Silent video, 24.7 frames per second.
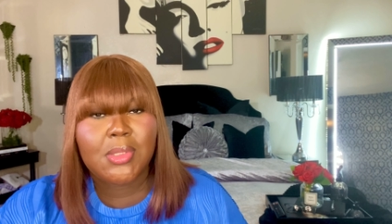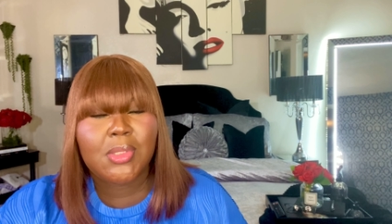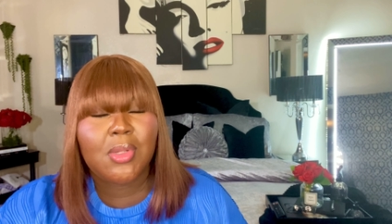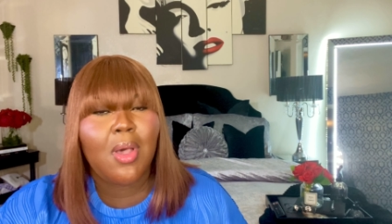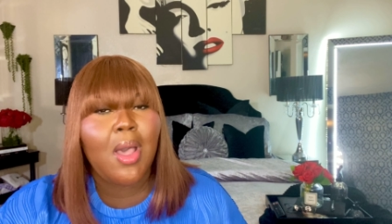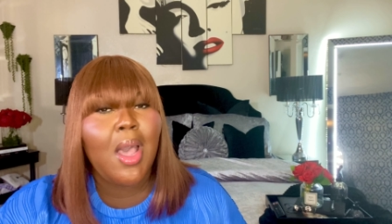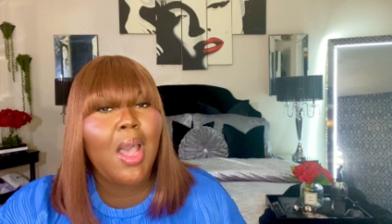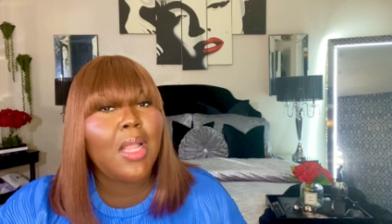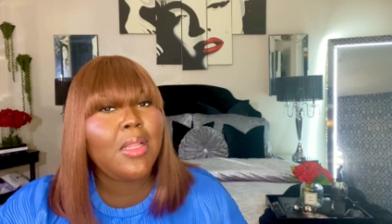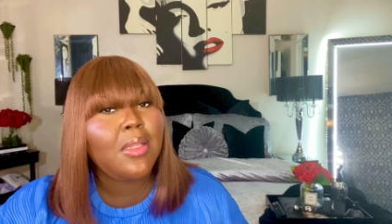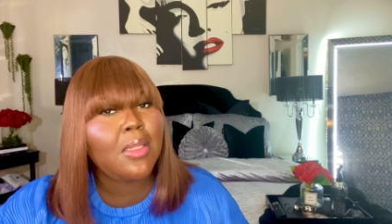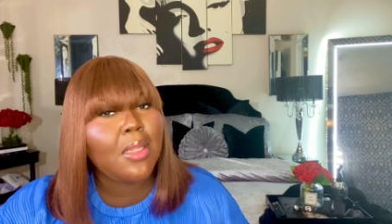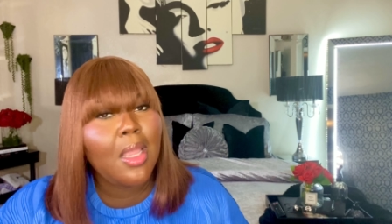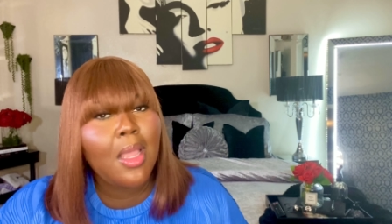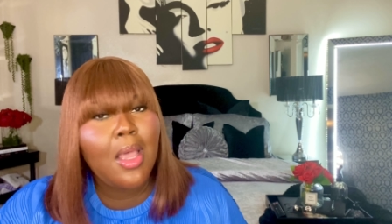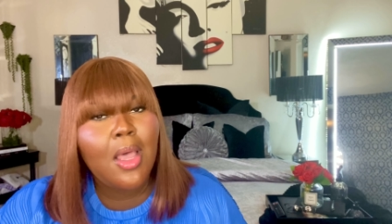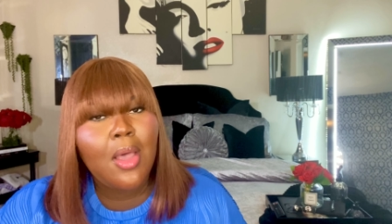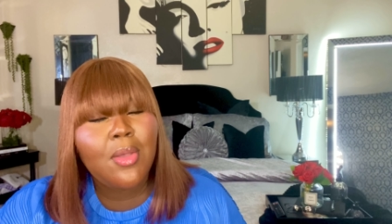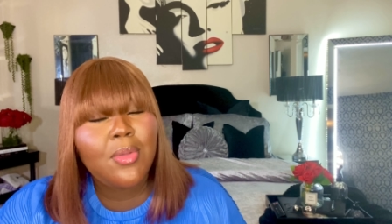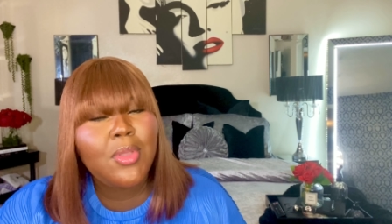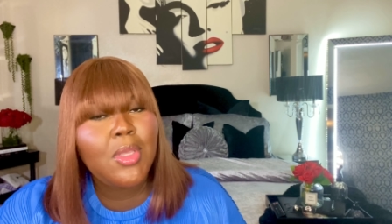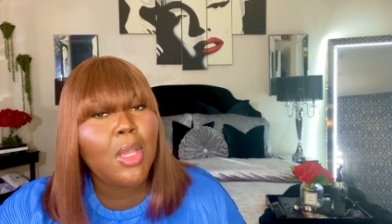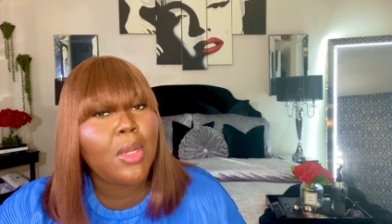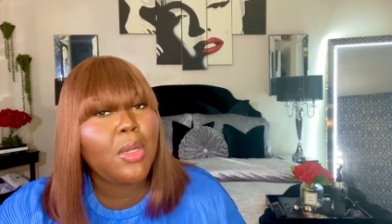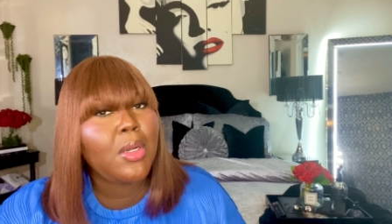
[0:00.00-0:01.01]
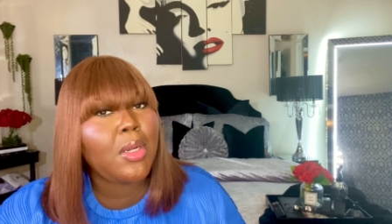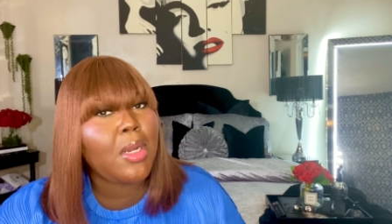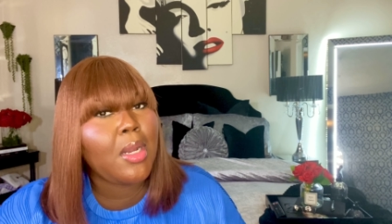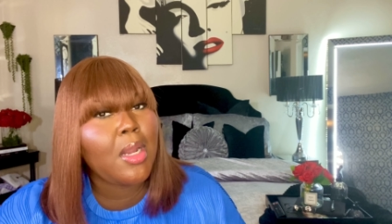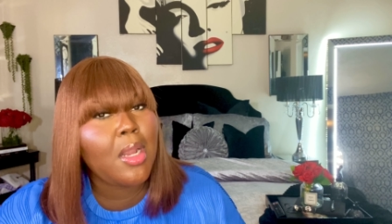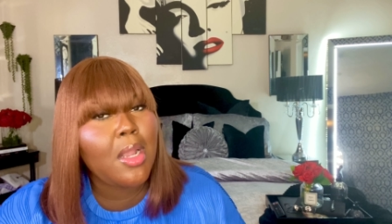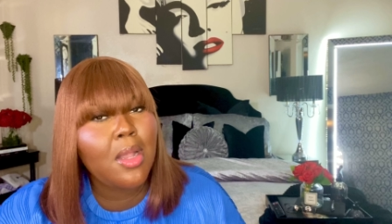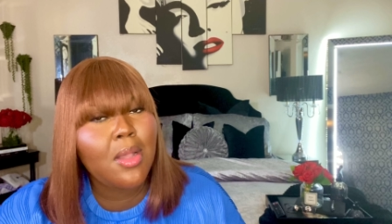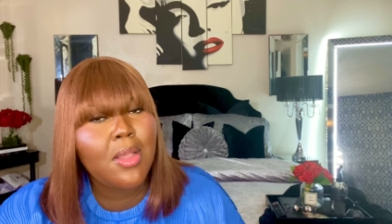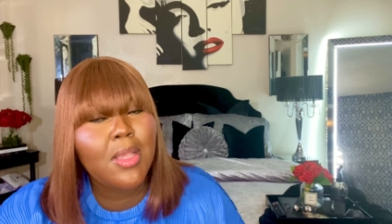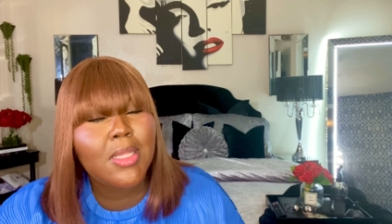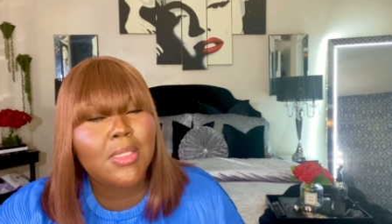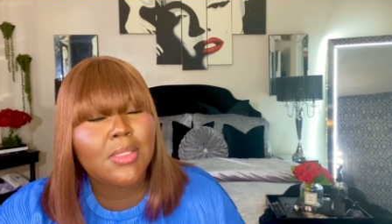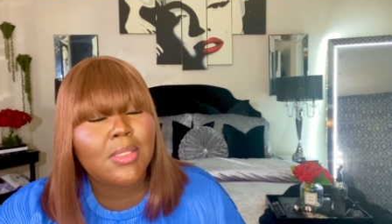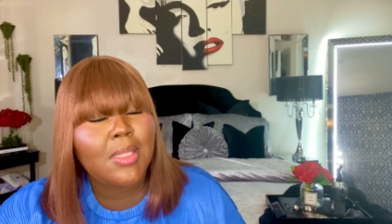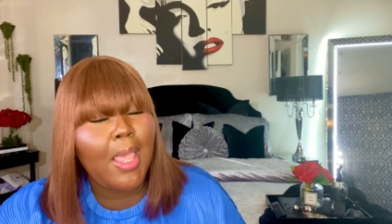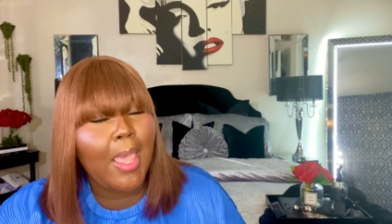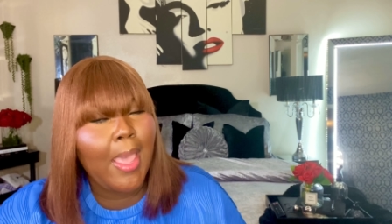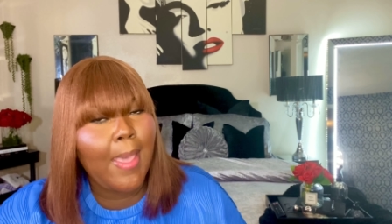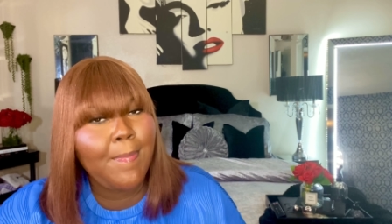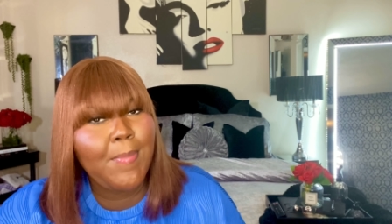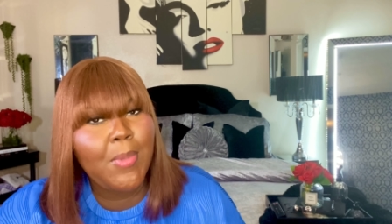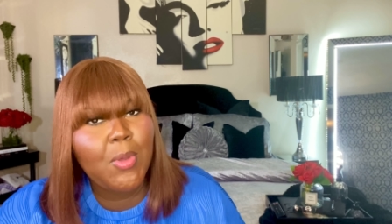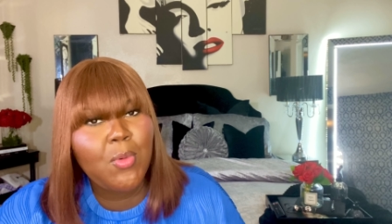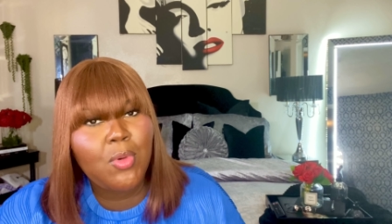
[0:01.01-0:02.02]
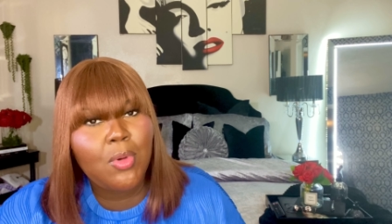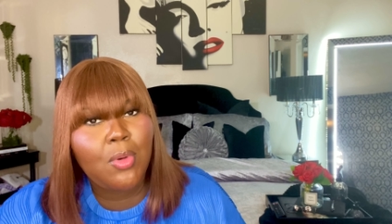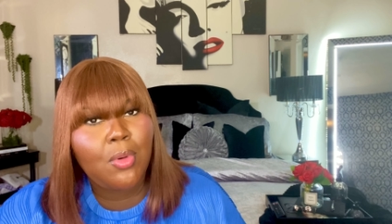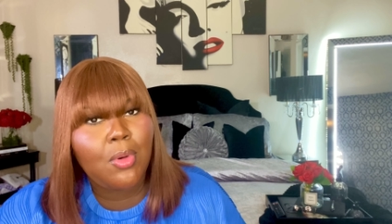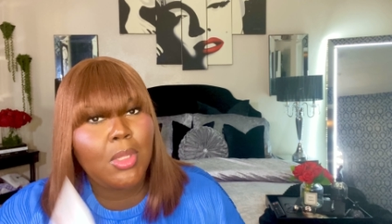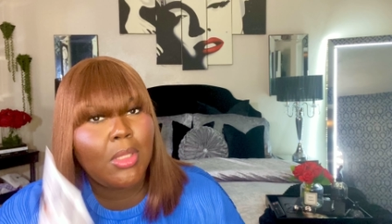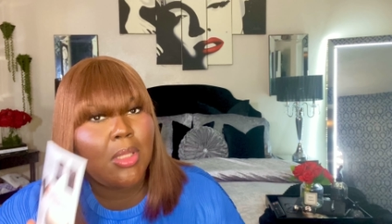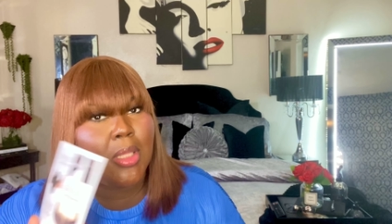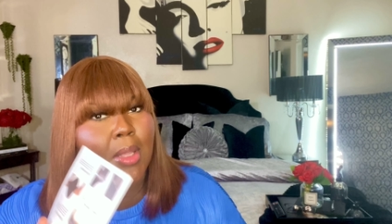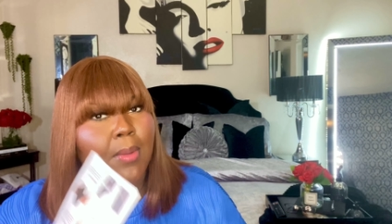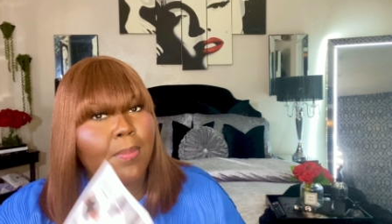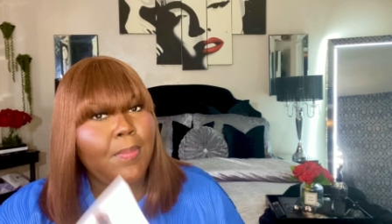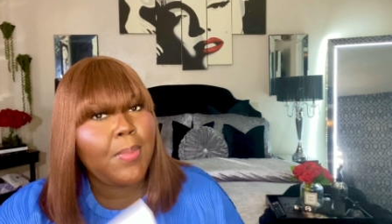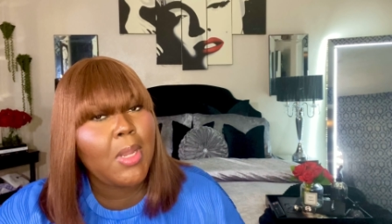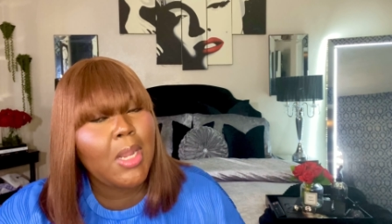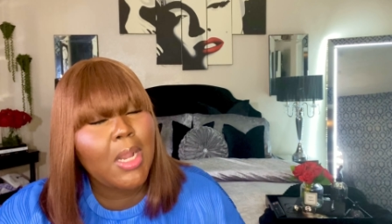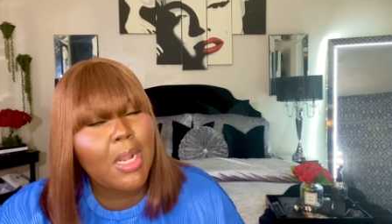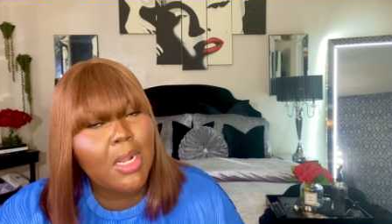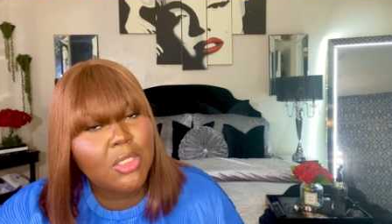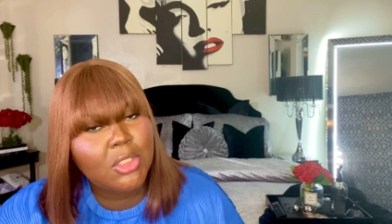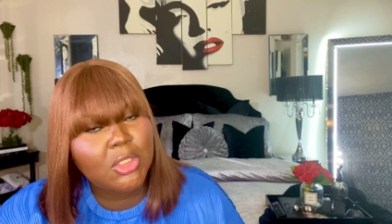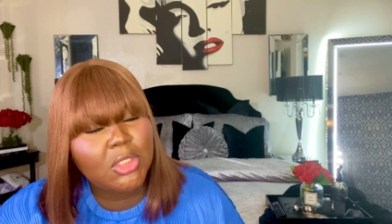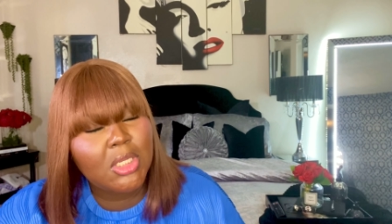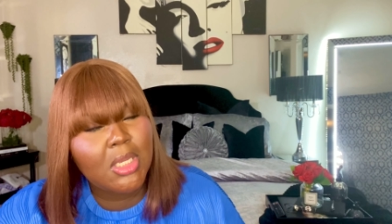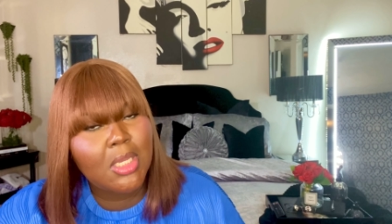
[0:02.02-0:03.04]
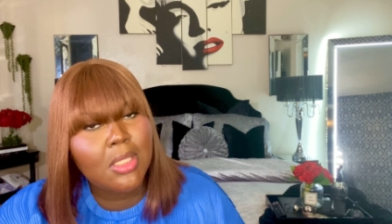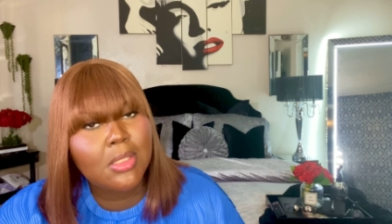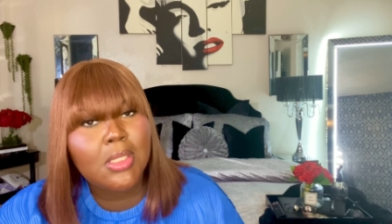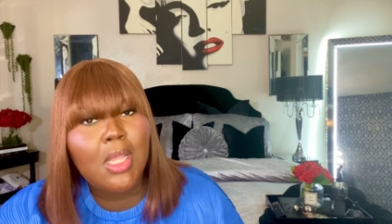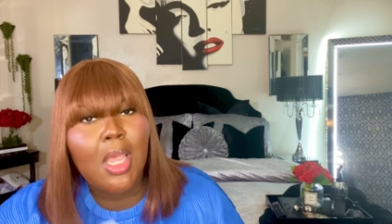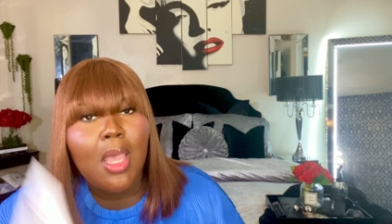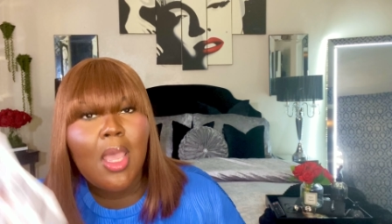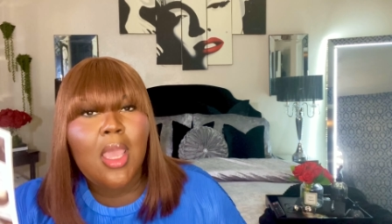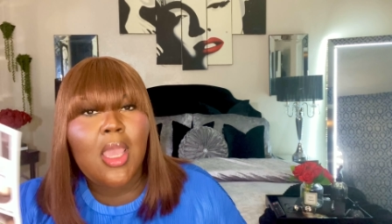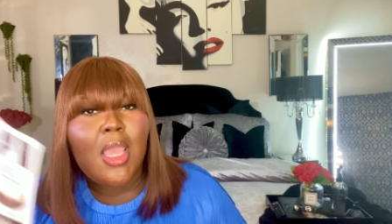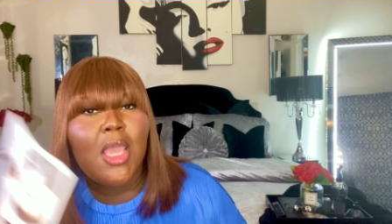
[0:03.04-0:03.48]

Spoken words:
So all in all, your girl is happy with the purchase.